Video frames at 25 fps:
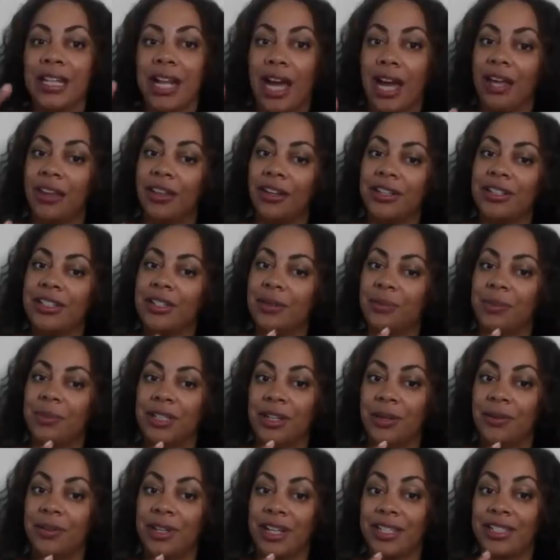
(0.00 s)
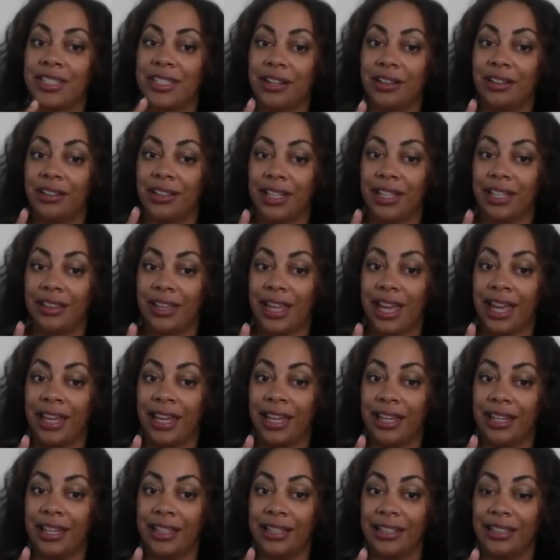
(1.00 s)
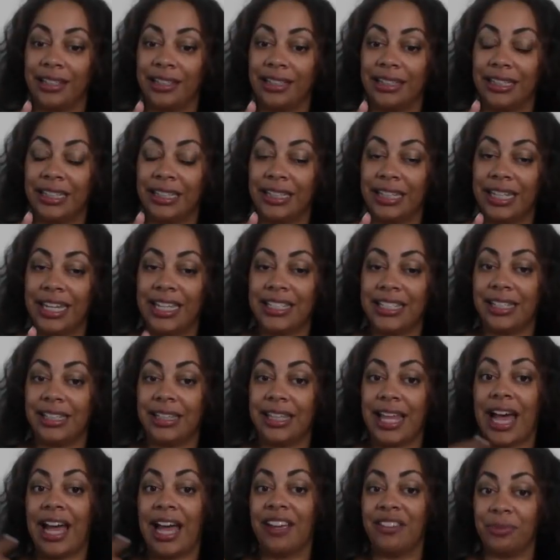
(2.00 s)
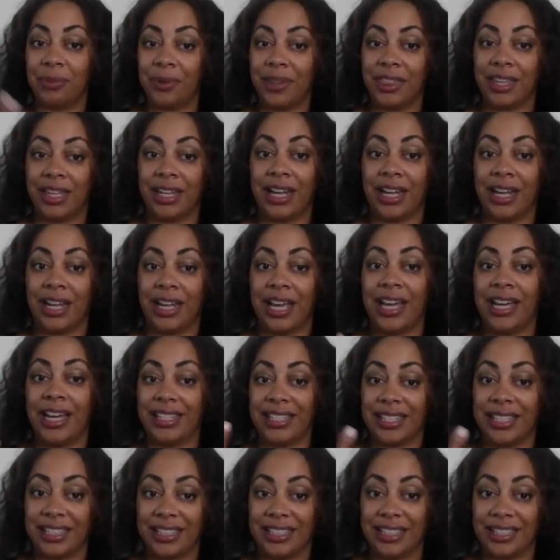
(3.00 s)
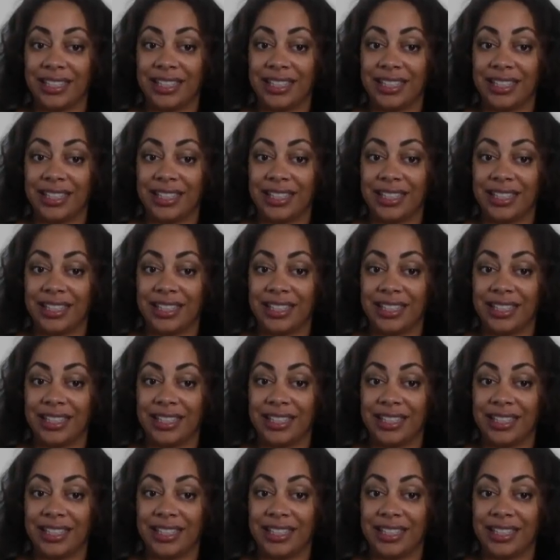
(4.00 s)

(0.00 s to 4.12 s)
others and we don't necessarily like is alive within us.